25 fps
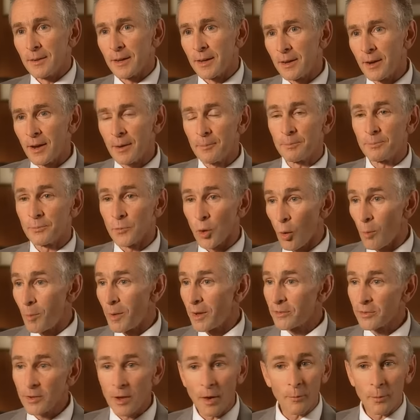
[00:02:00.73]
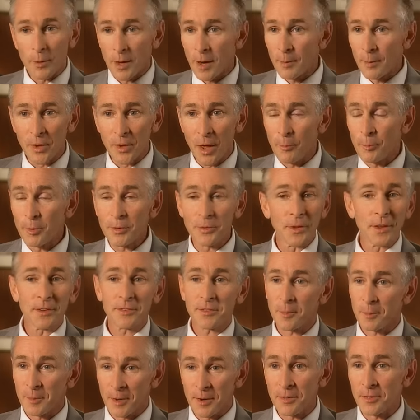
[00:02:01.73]
and I told myself done with
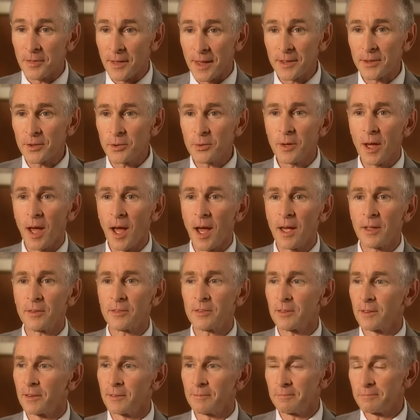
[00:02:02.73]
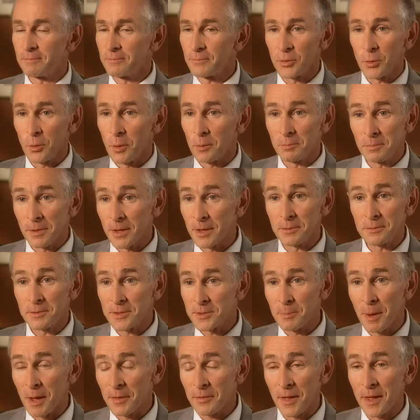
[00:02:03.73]
this, I'm gonna thank you guys, and so
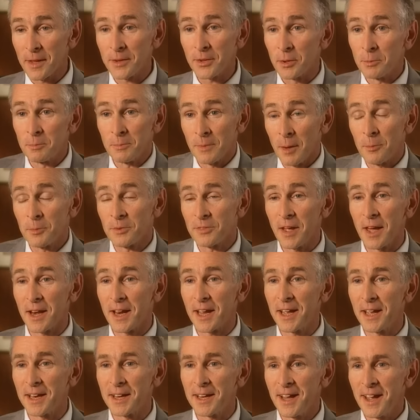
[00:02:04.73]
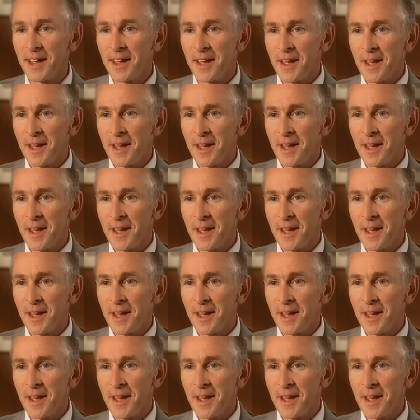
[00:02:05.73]
here's my thank you. That was kind of it.